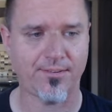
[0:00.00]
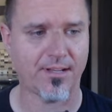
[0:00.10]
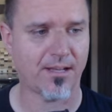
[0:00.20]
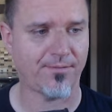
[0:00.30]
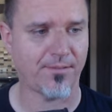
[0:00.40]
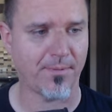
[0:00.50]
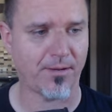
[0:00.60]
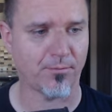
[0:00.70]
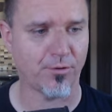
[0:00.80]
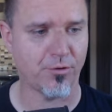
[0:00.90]
sell off to
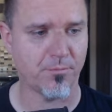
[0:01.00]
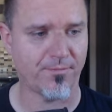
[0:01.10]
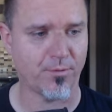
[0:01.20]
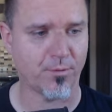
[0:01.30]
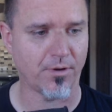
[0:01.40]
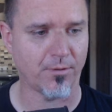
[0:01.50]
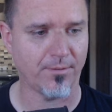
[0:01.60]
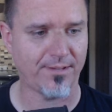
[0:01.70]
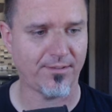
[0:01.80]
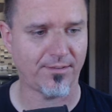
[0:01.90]
make room for the
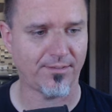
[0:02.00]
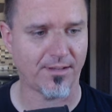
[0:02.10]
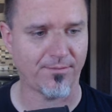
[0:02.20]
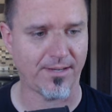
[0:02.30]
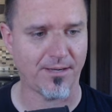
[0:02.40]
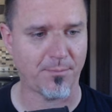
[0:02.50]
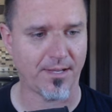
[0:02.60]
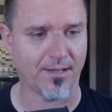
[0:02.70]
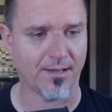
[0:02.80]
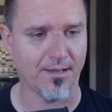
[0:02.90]
rest of the stuff we need to
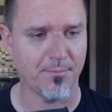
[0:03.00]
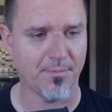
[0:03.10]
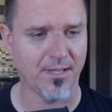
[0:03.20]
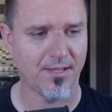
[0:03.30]
pick up.